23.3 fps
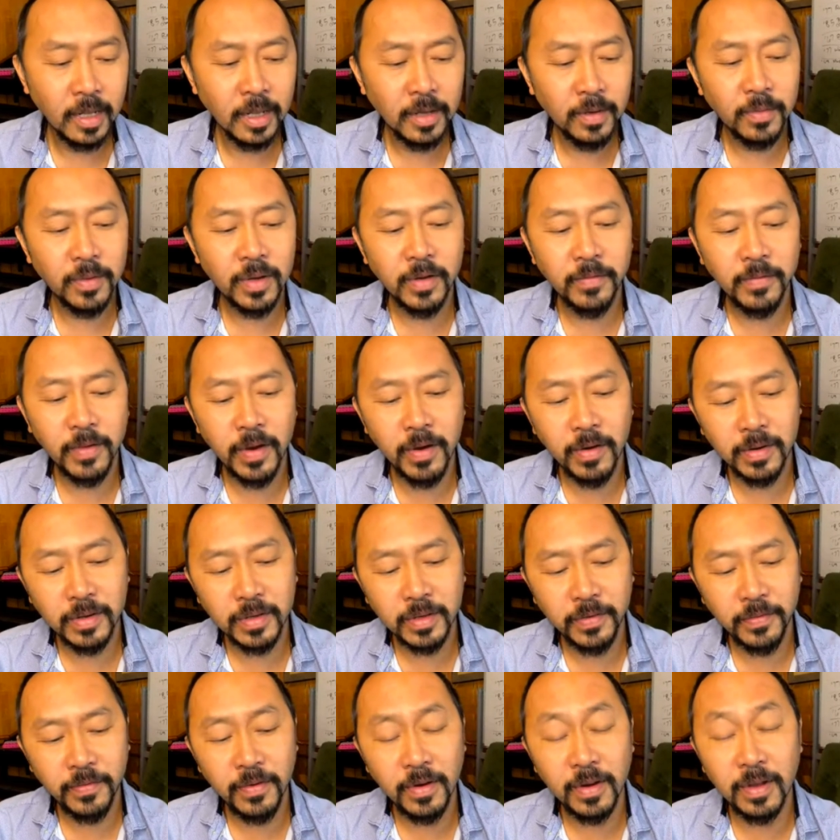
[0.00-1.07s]
One of
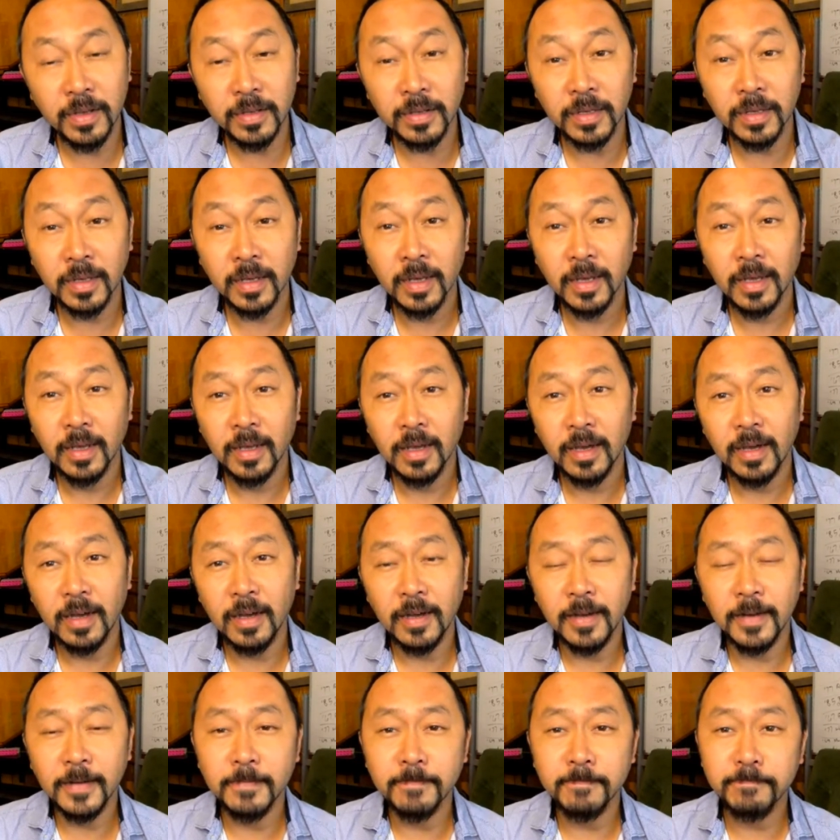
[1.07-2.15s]
Erica's friends
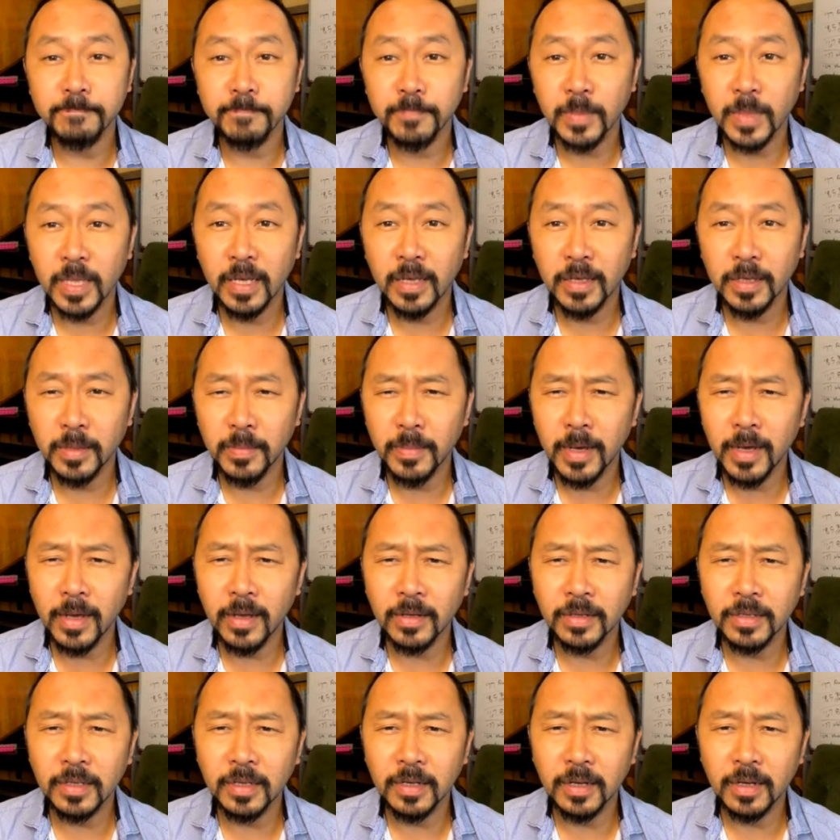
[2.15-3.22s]
is
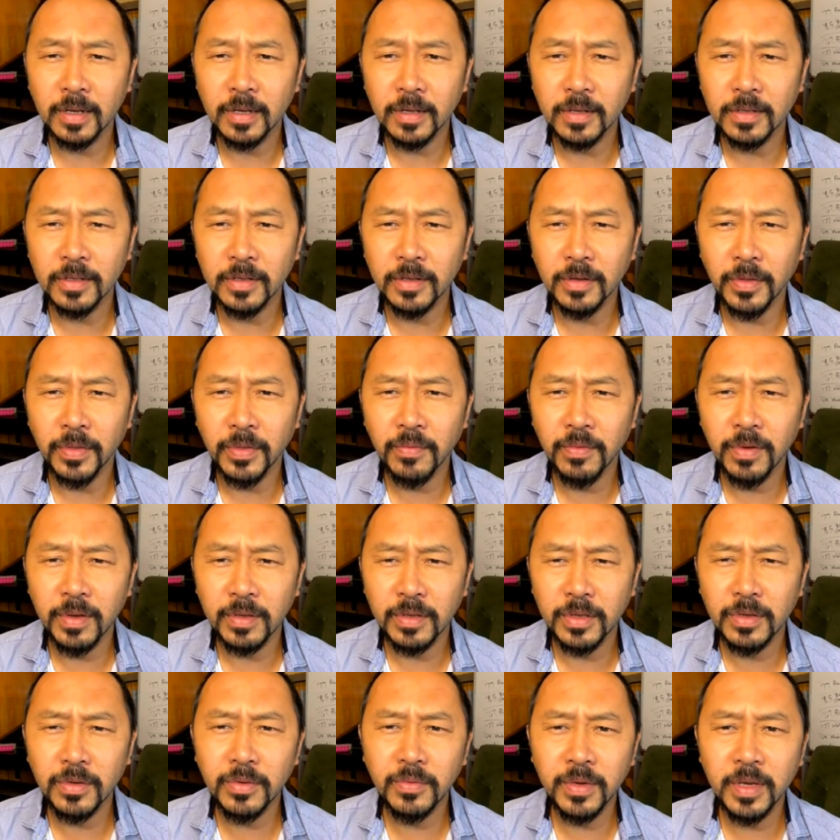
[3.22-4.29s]
about
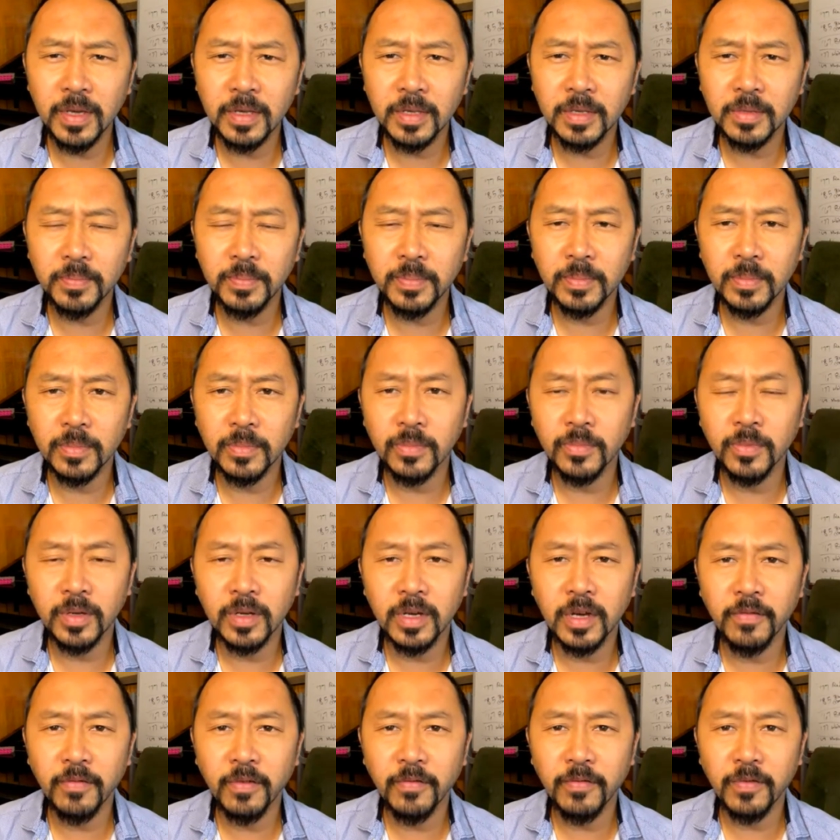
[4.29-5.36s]
2 weeks
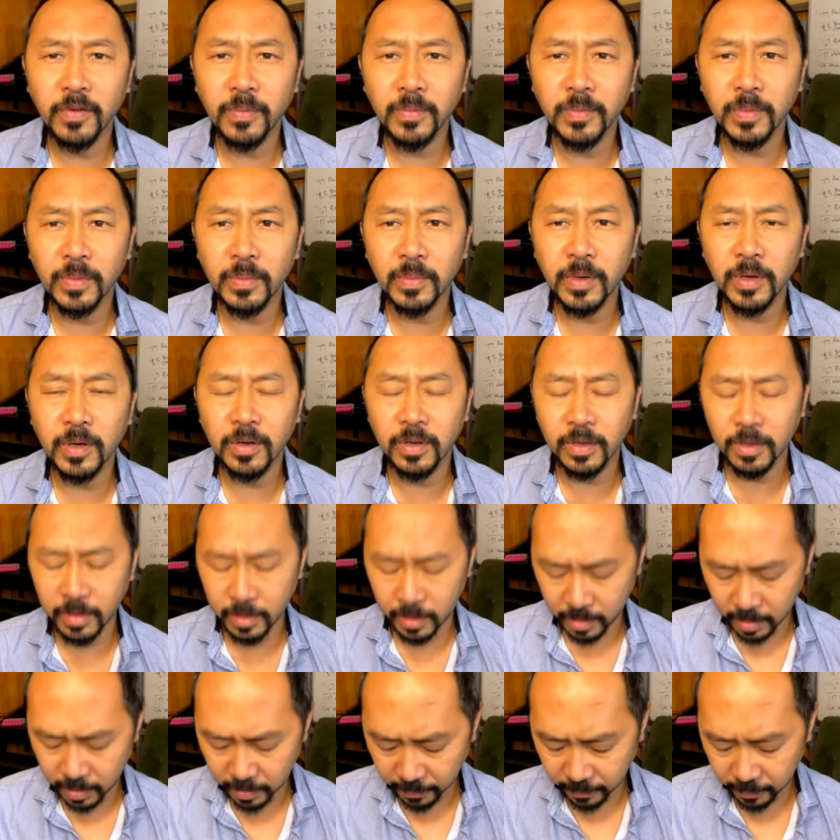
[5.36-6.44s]
recovered from her
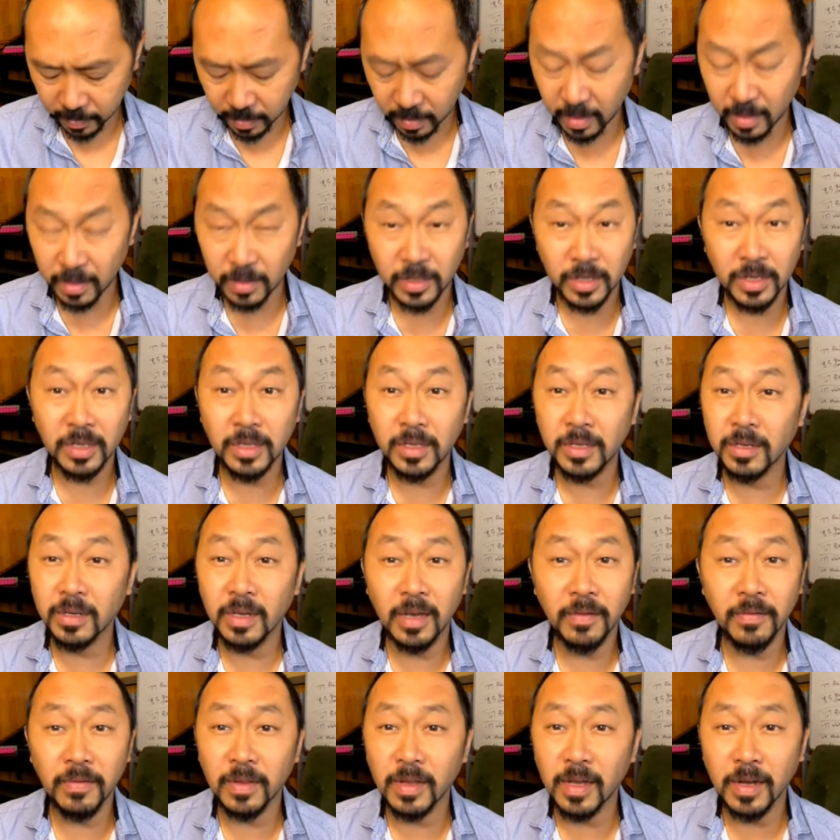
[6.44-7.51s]
COVID, and she's still
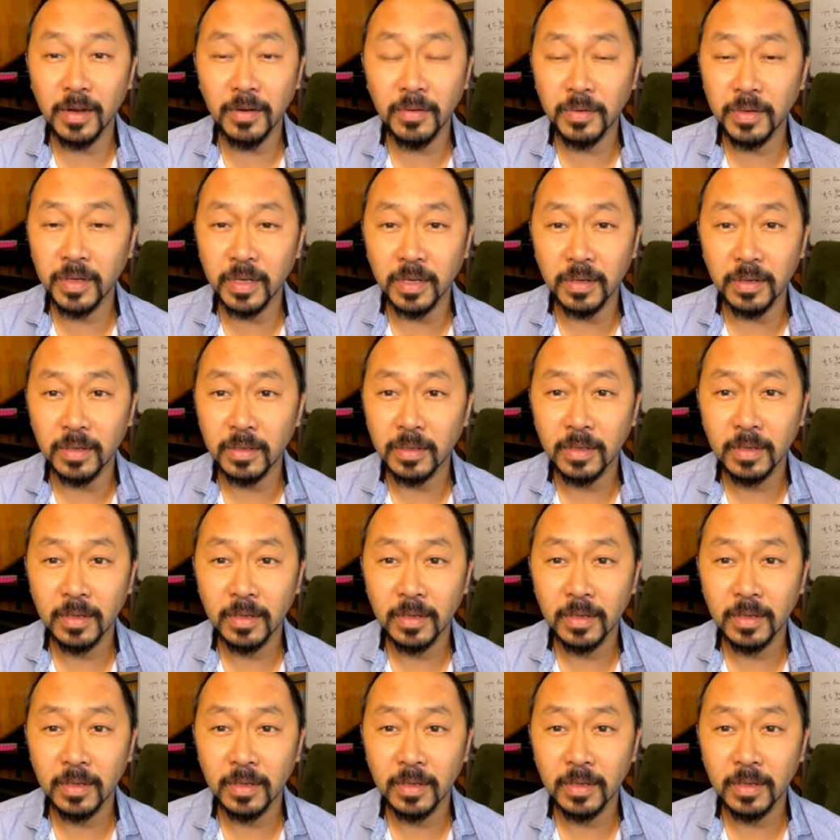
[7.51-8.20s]
having diarrhea.